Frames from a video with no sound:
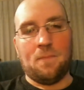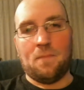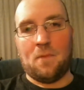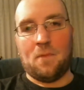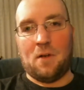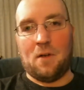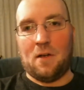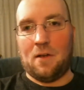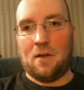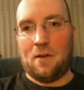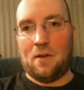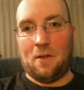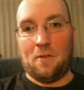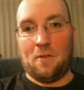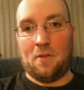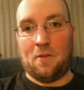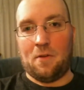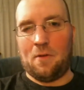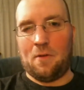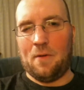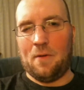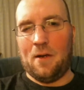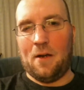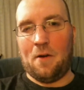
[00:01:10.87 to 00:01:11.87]
on either the
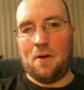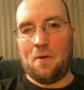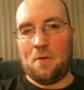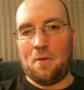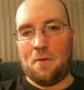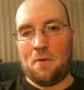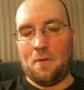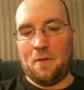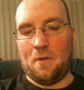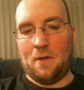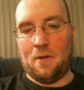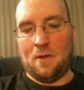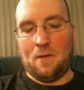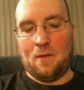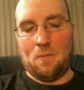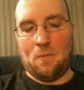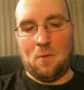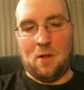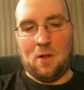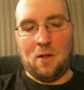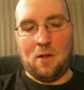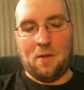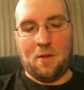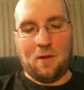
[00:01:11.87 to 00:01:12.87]
ground or the
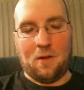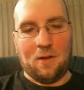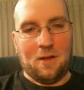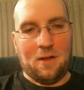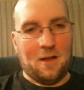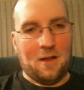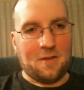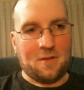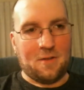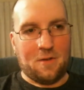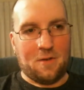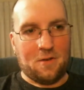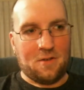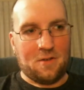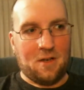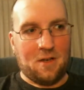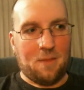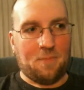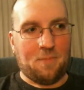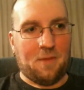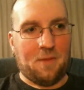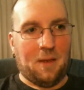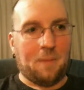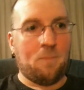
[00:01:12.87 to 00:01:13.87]
wall of the closet or
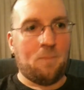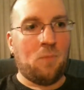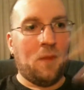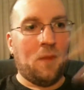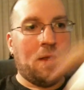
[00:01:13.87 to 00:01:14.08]
something,